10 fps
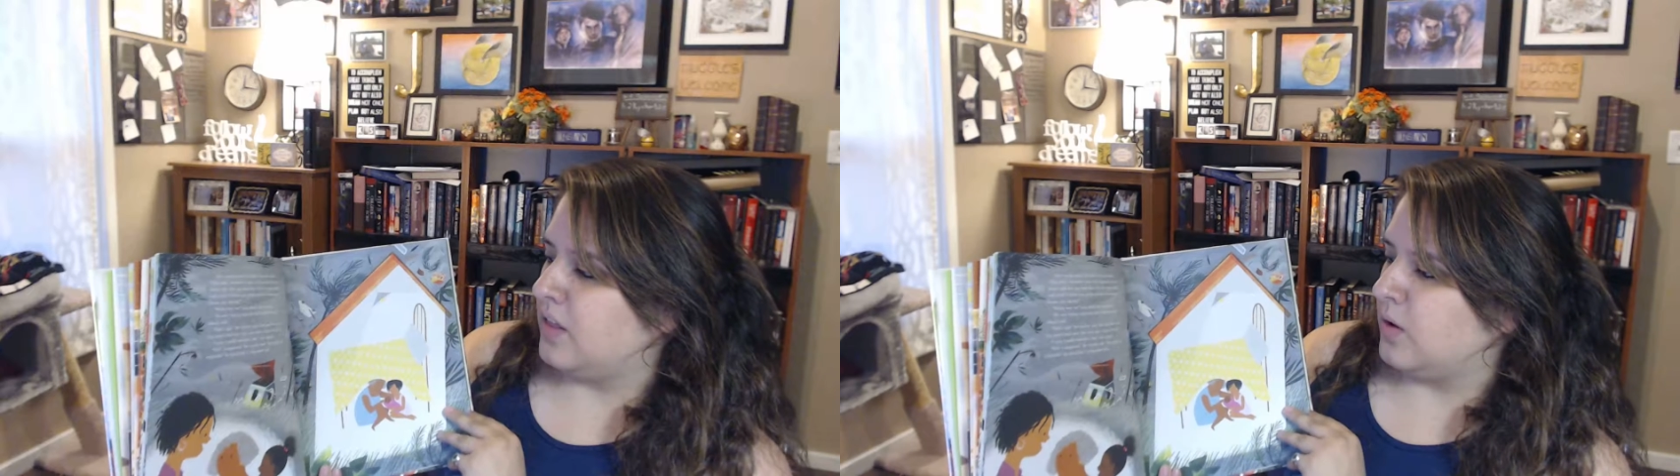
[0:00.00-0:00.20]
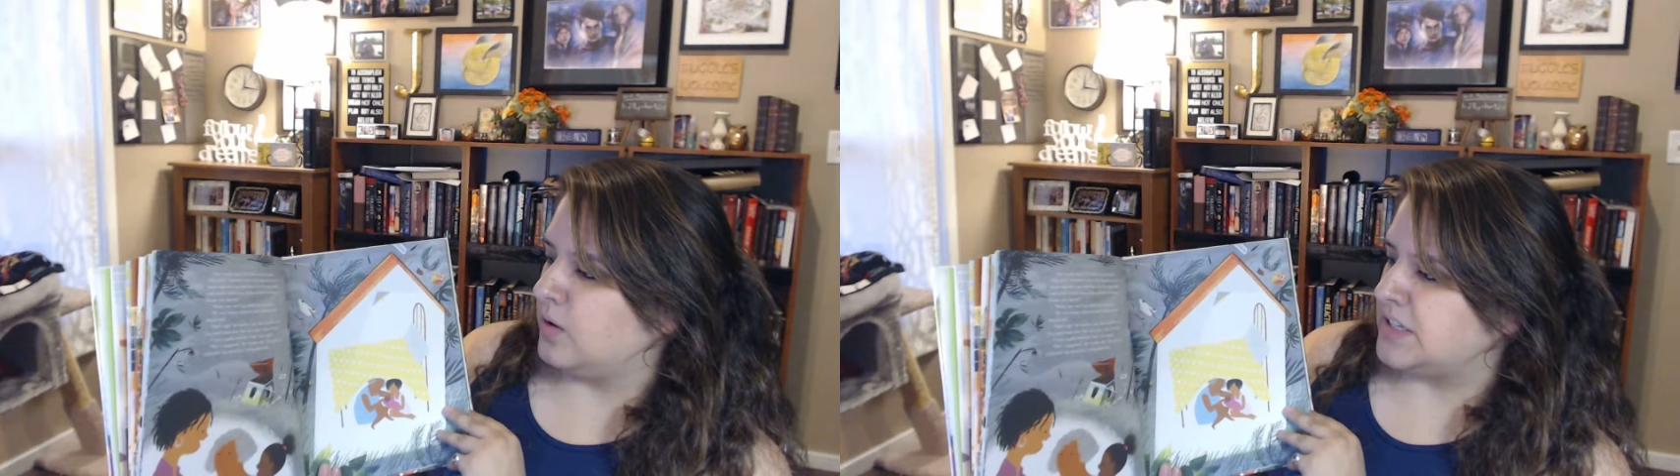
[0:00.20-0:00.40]

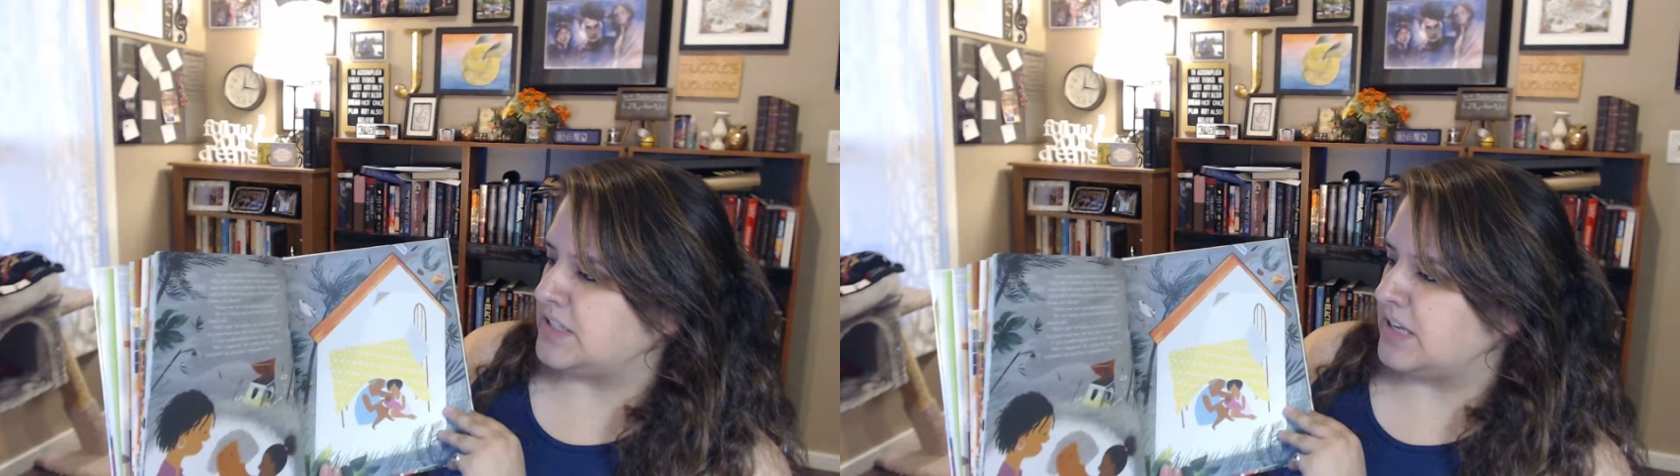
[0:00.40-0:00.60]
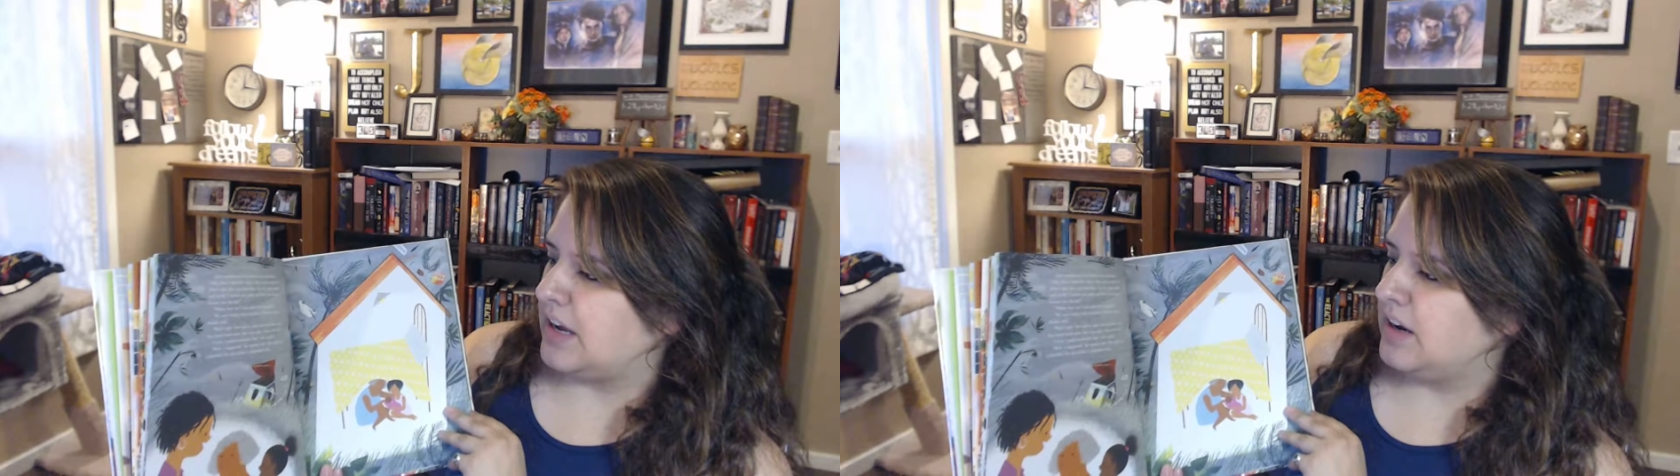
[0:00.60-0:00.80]
Lola
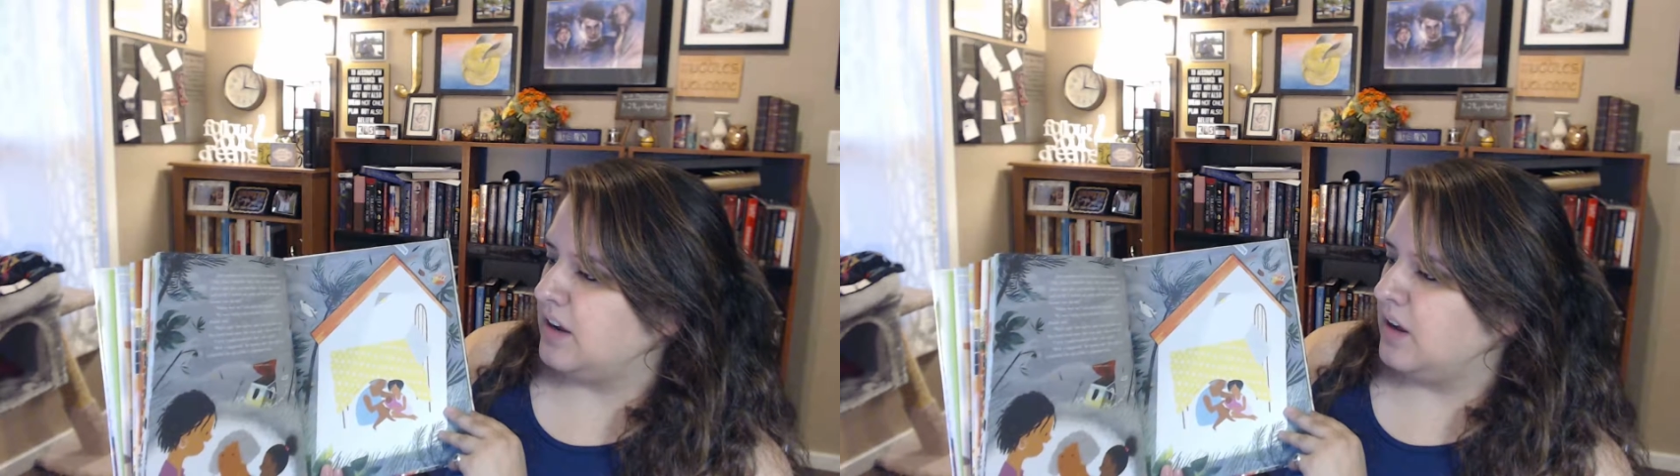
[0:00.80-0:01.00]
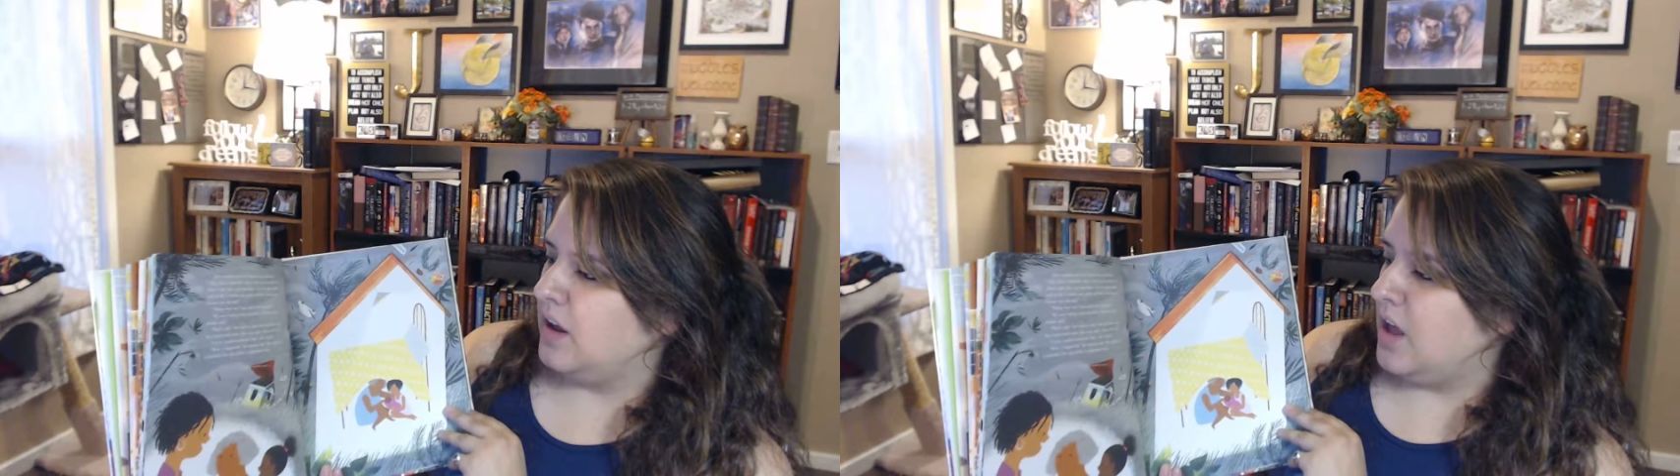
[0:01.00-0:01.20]
sighed.
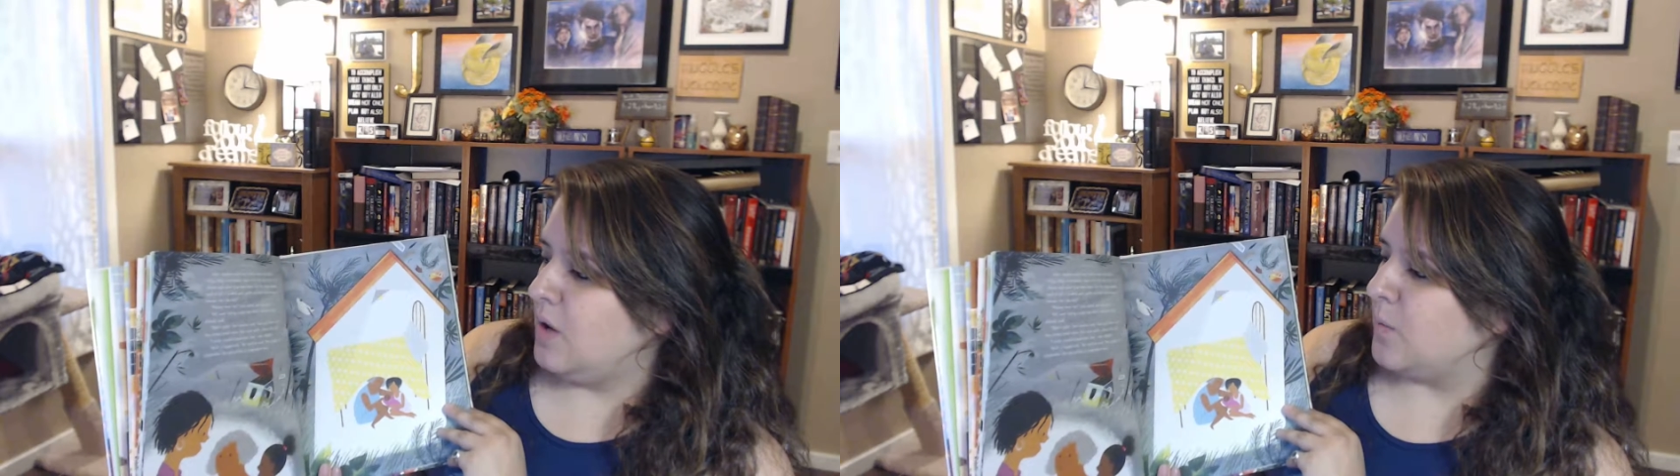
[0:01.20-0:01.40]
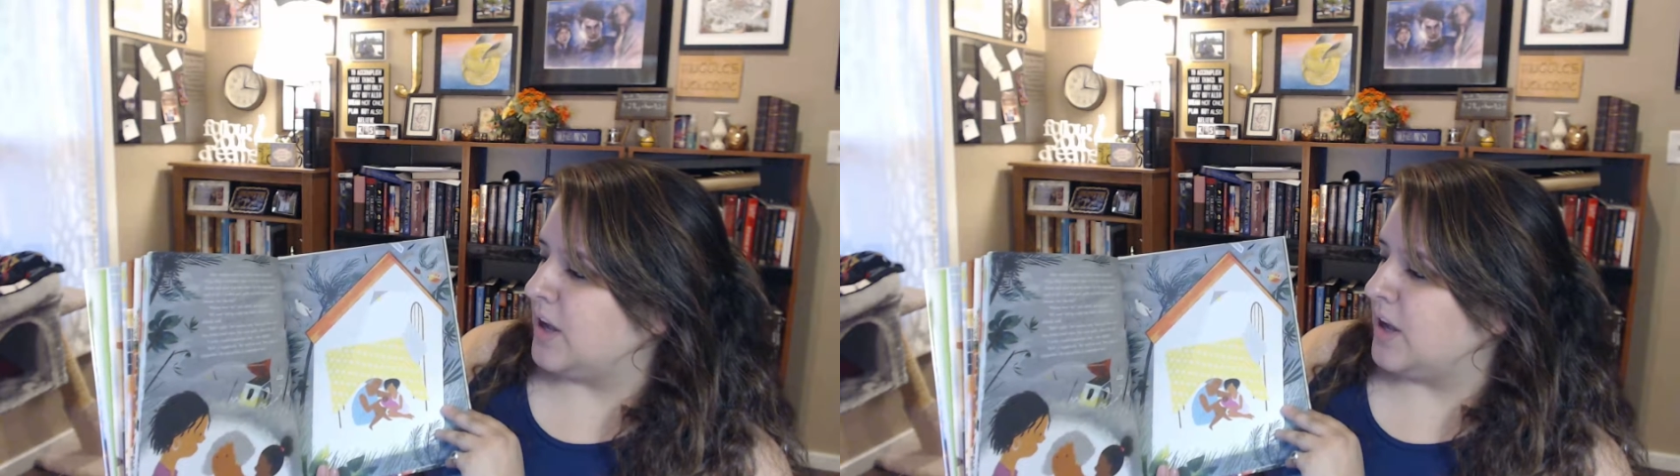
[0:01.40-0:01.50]
Well,